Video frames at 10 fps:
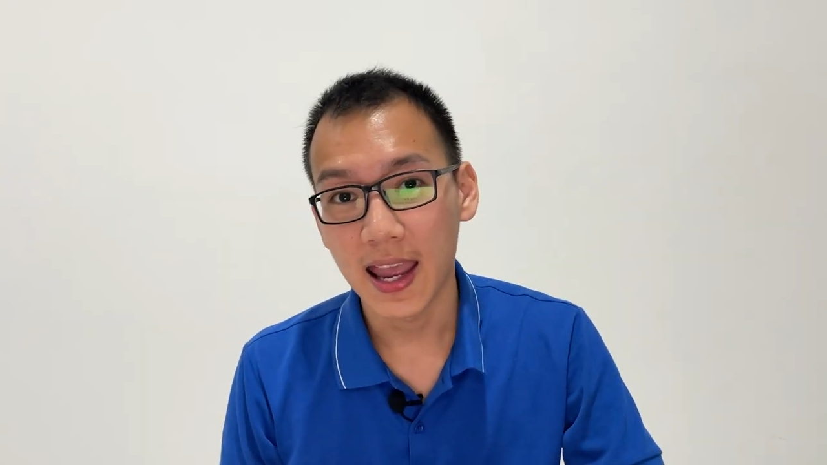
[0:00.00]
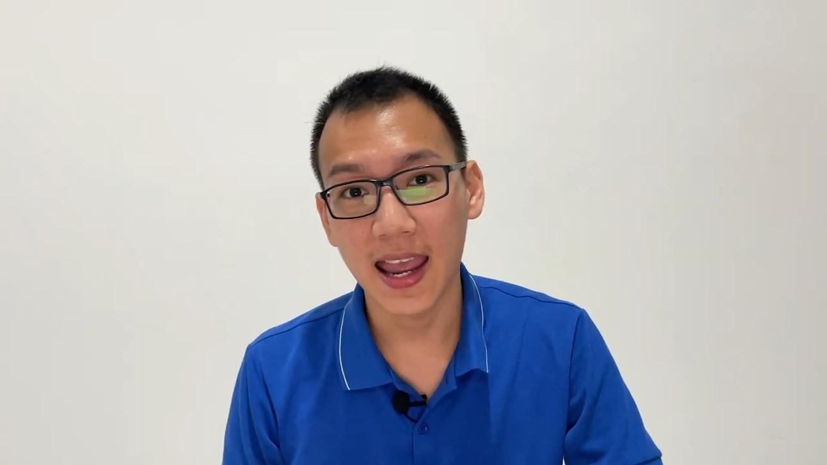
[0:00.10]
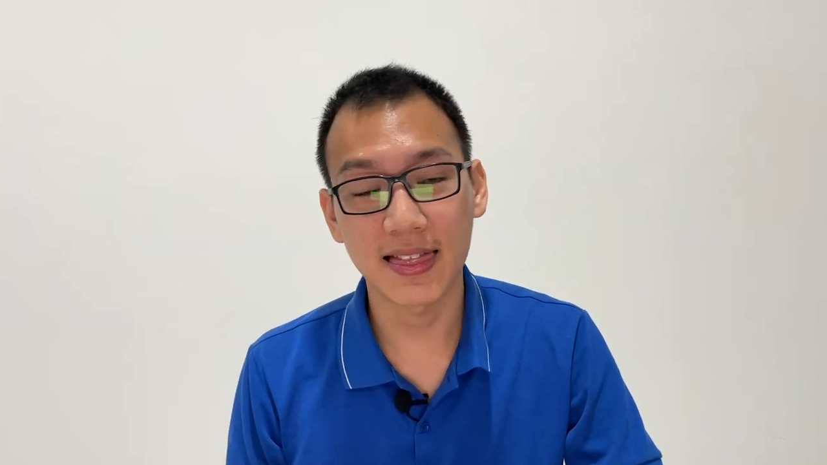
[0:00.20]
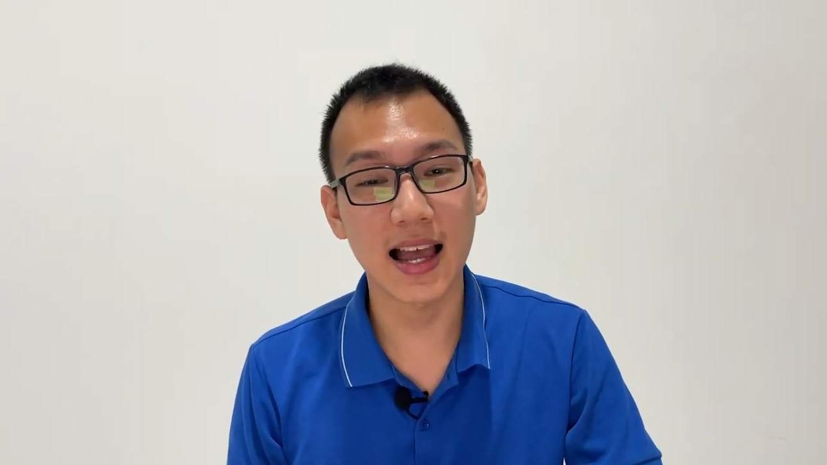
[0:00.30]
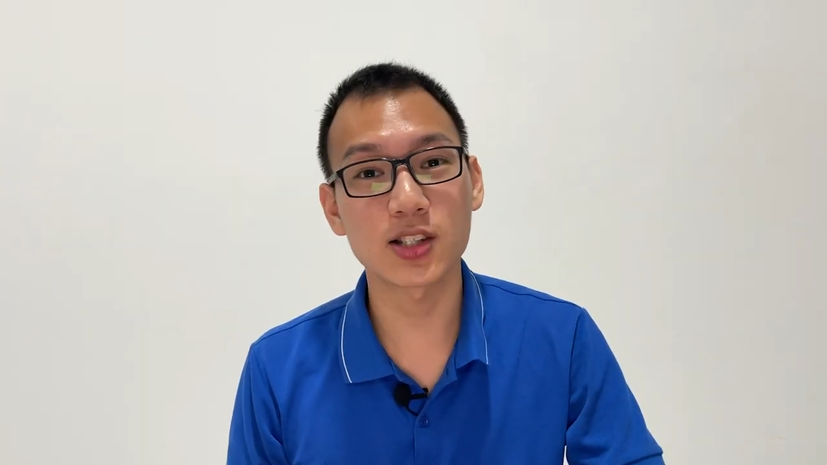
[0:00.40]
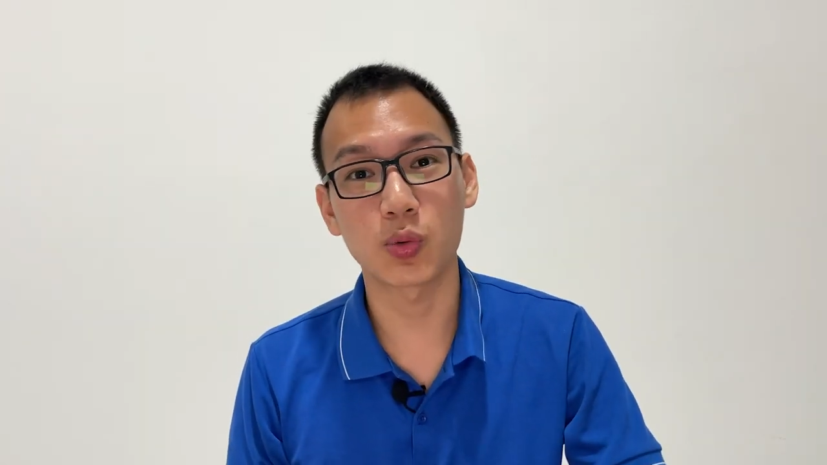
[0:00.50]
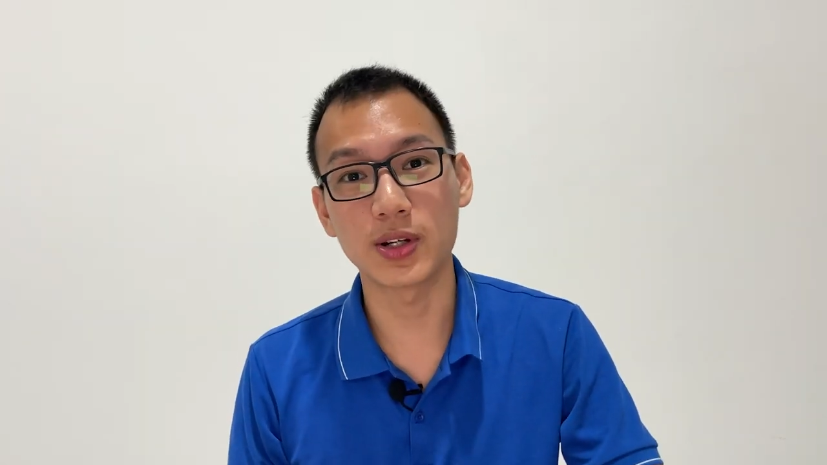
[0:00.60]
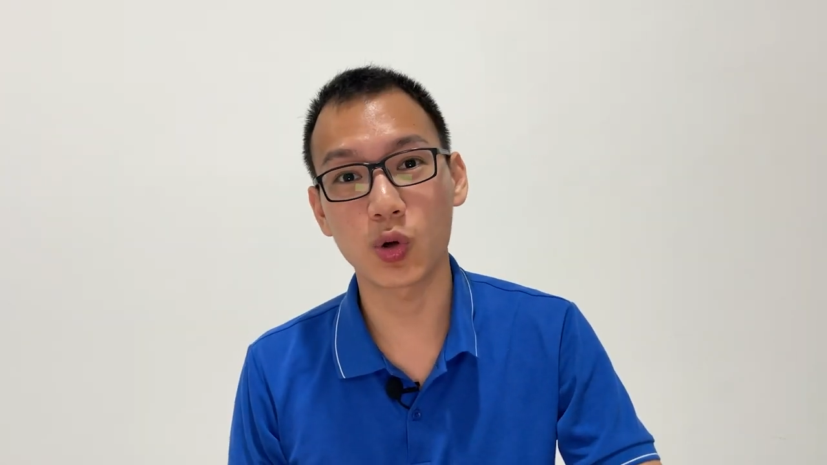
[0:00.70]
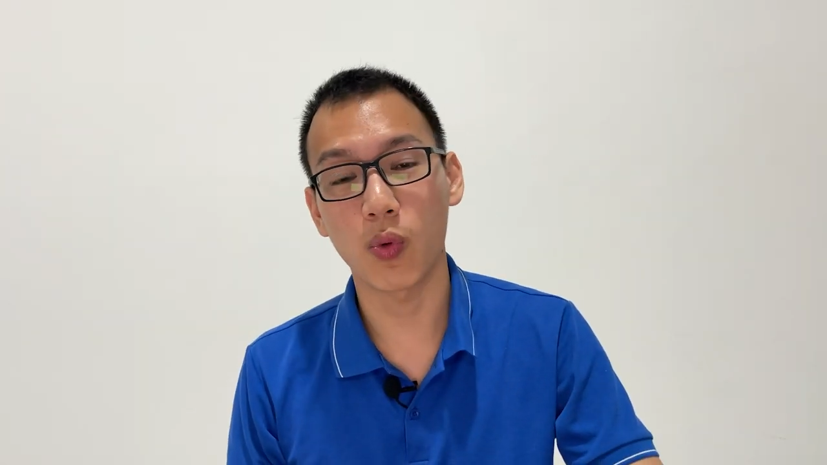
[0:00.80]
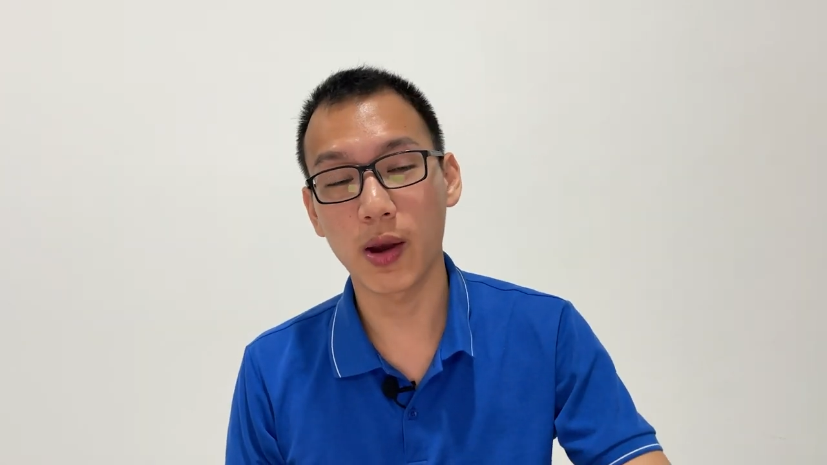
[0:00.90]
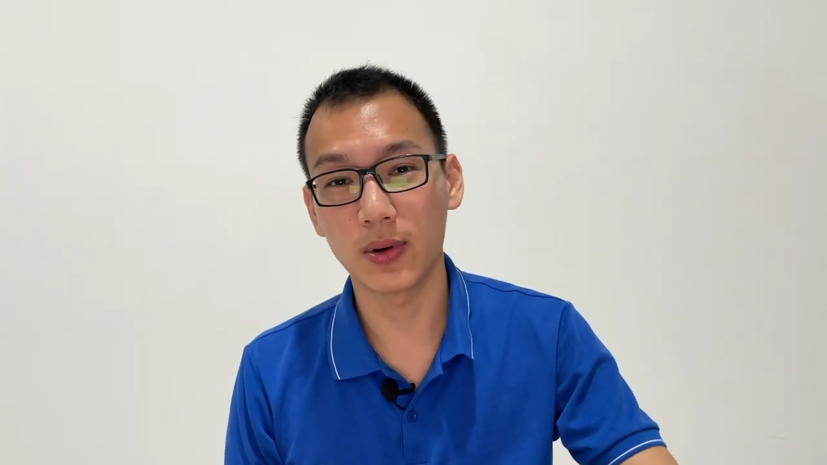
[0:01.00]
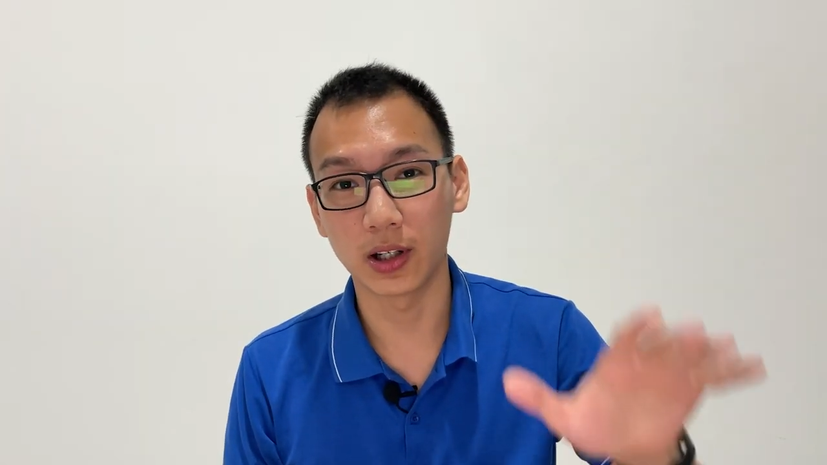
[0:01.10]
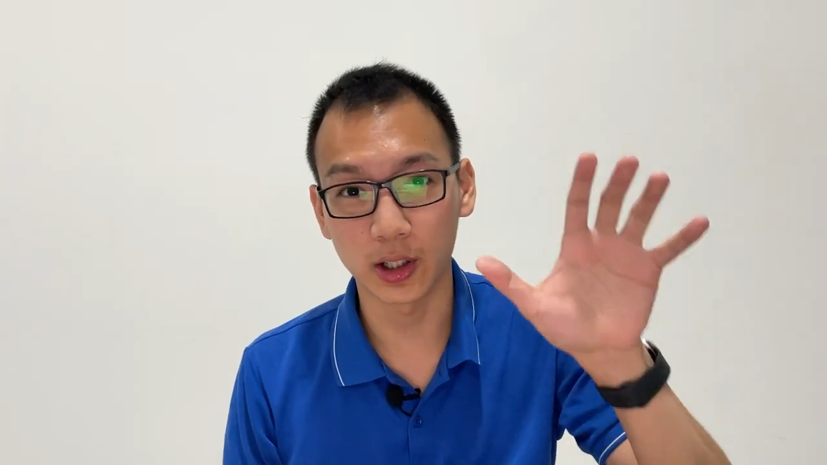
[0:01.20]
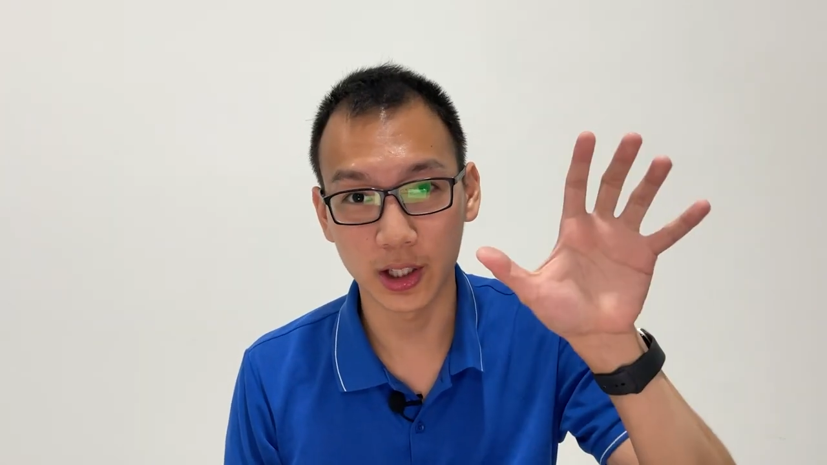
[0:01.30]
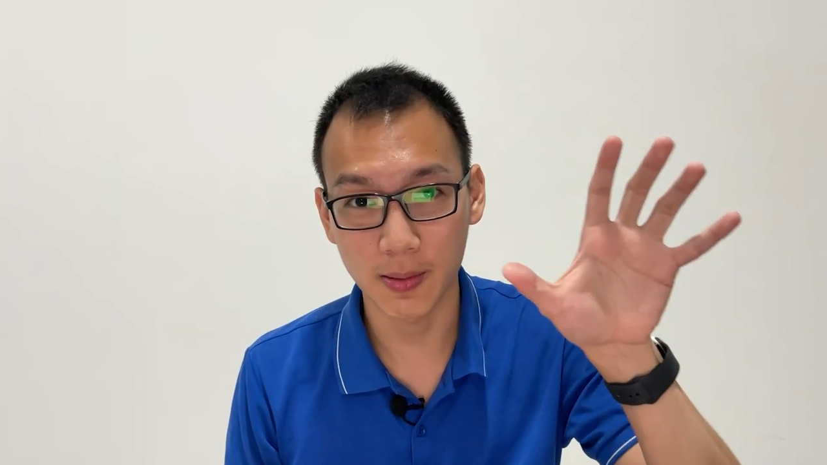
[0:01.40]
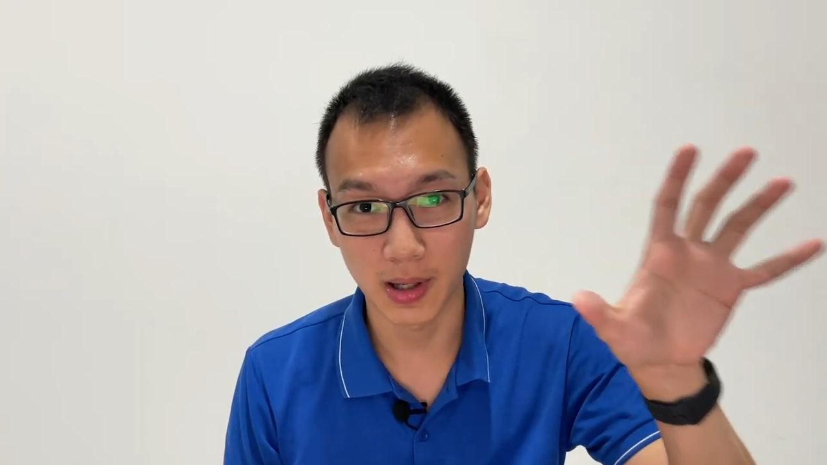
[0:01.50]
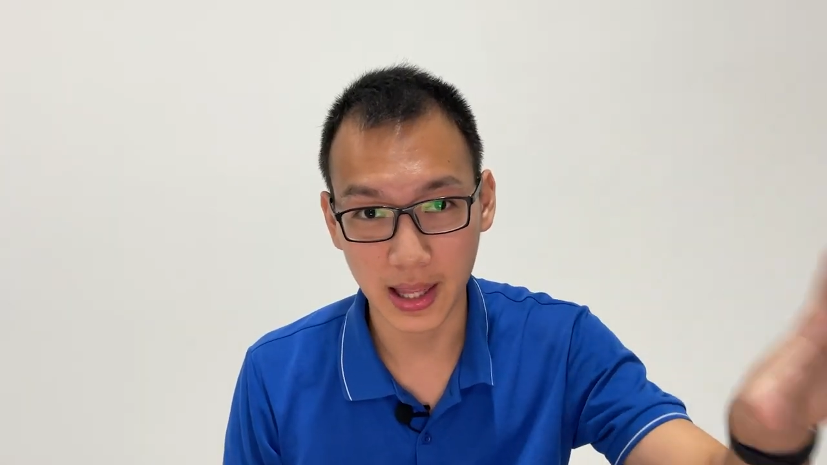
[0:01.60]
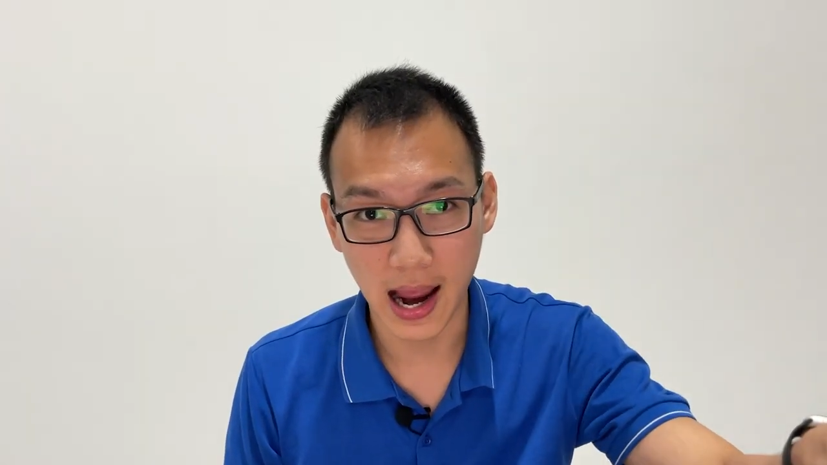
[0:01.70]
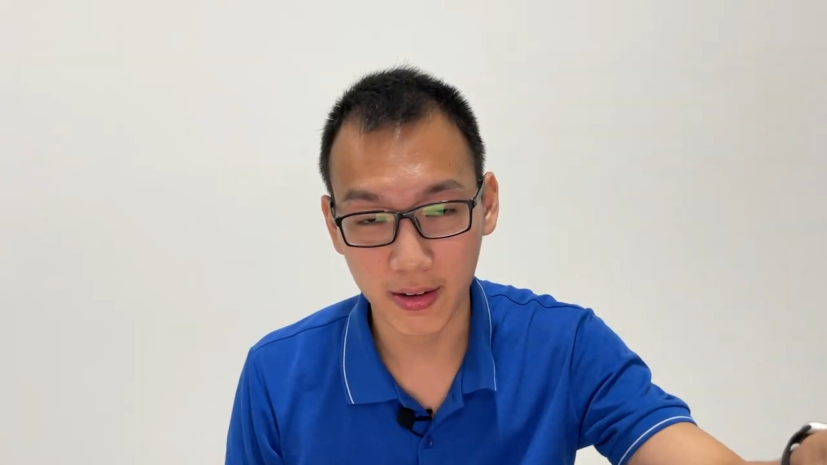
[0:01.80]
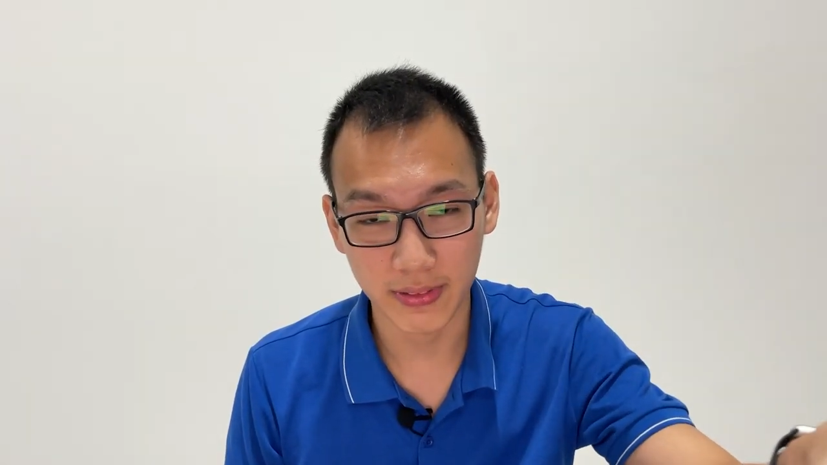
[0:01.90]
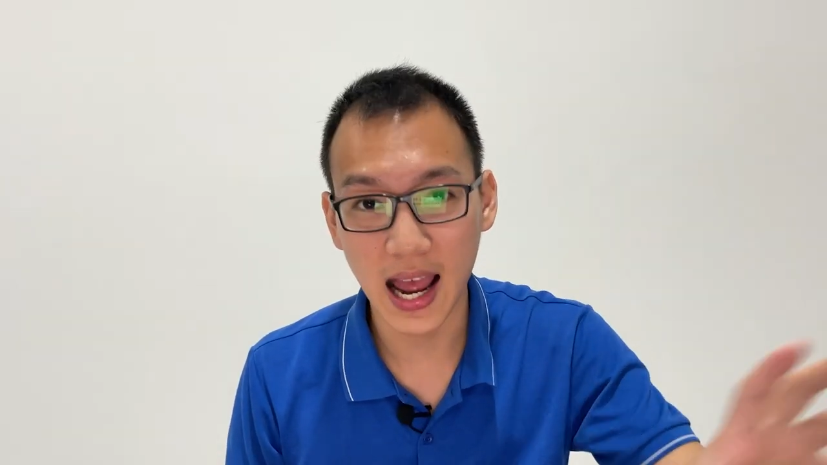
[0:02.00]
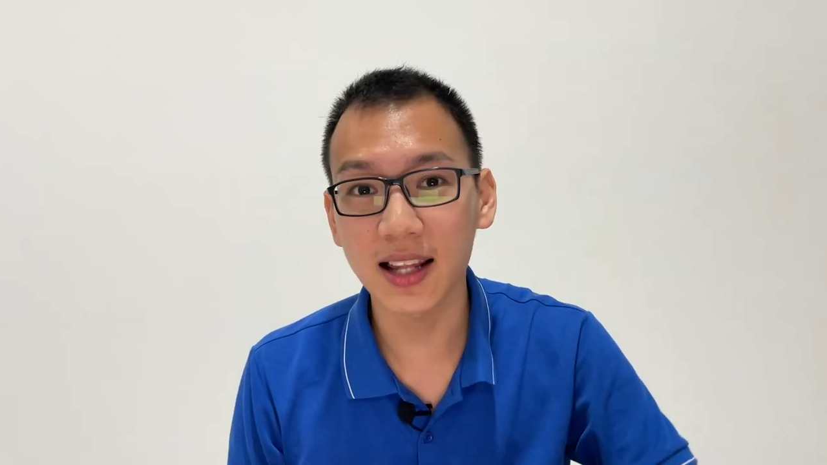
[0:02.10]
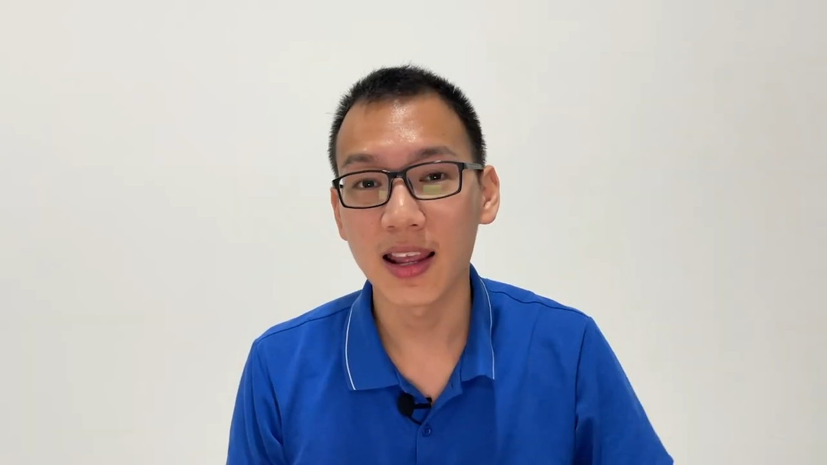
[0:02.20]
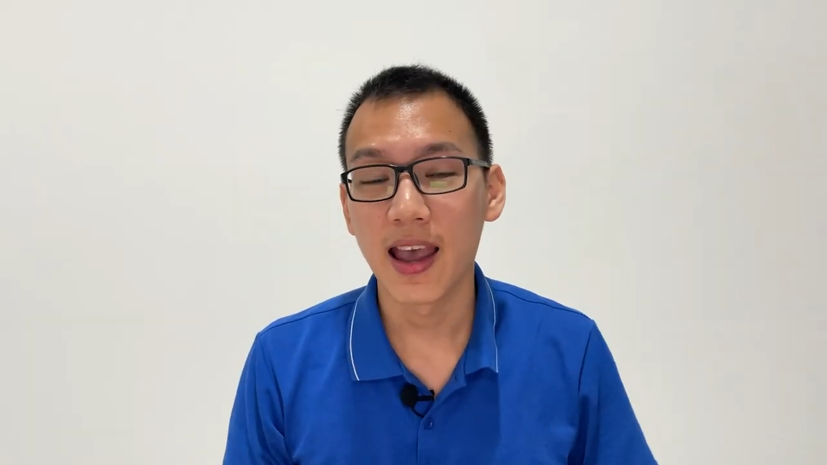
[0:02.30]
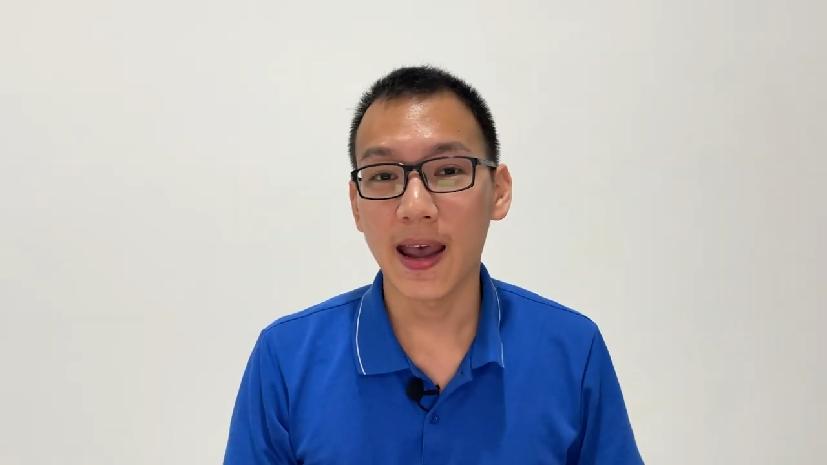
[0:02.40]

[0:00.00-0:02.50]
and that's the reason why we are earning money out of that.